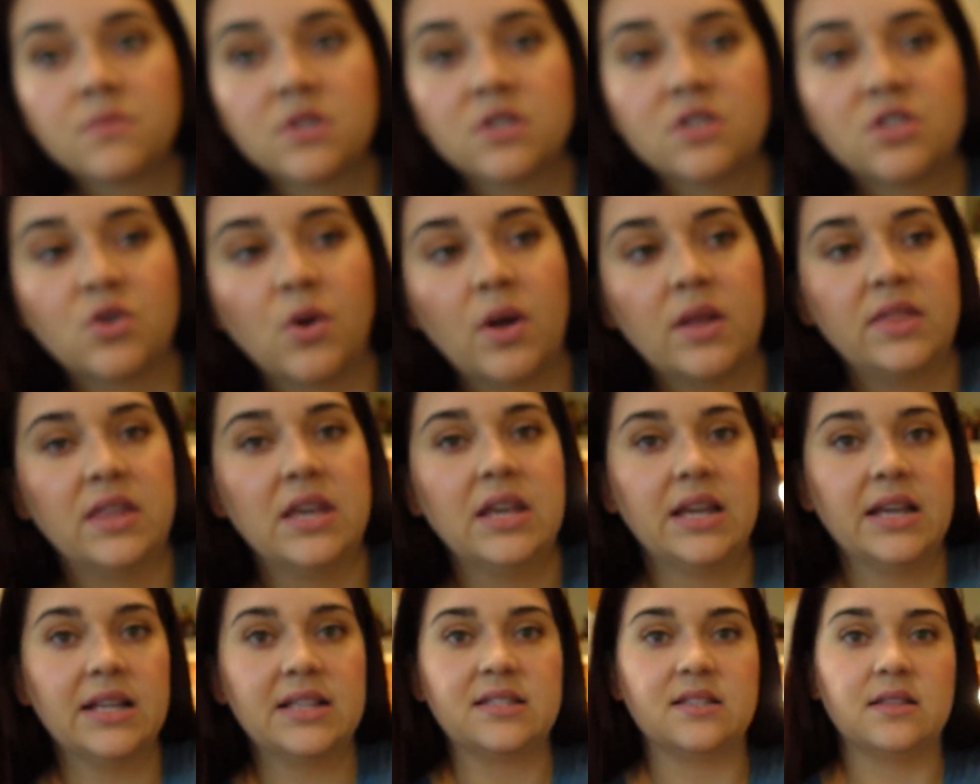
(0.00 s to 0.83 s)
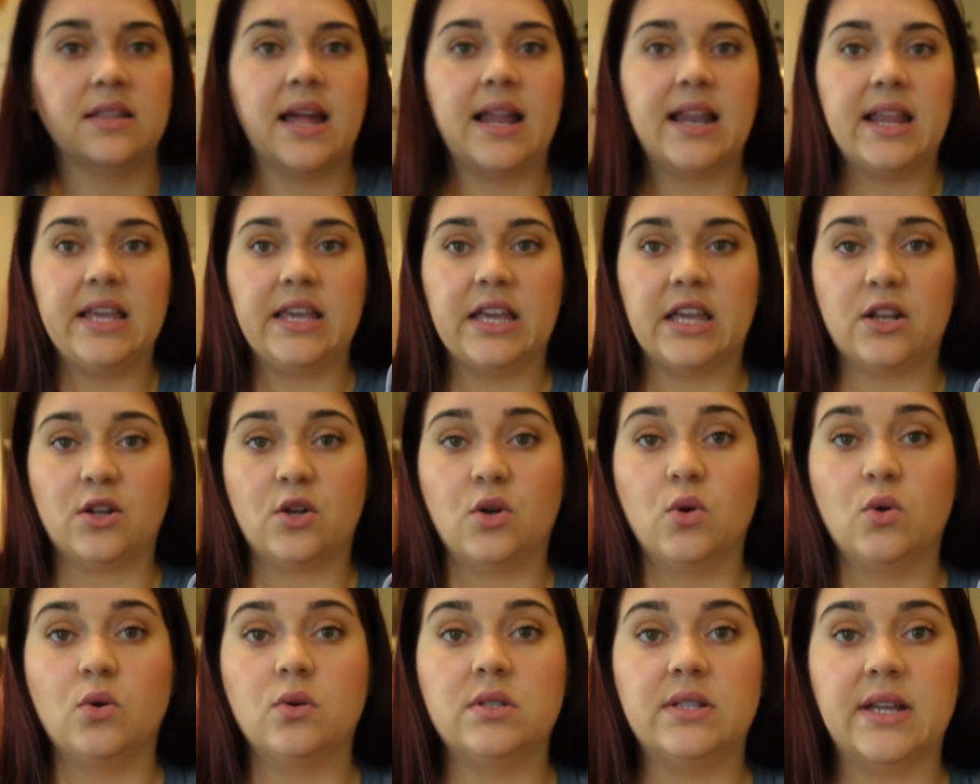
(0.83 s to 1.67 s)
So I think it's letting it
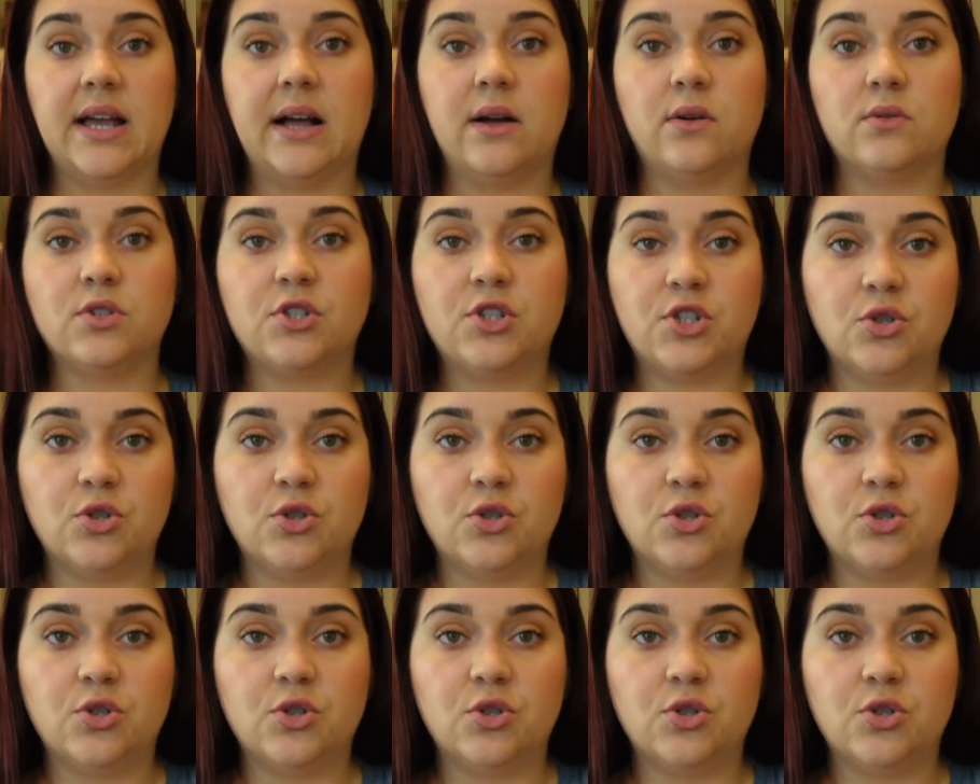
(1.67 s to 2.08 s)
cool down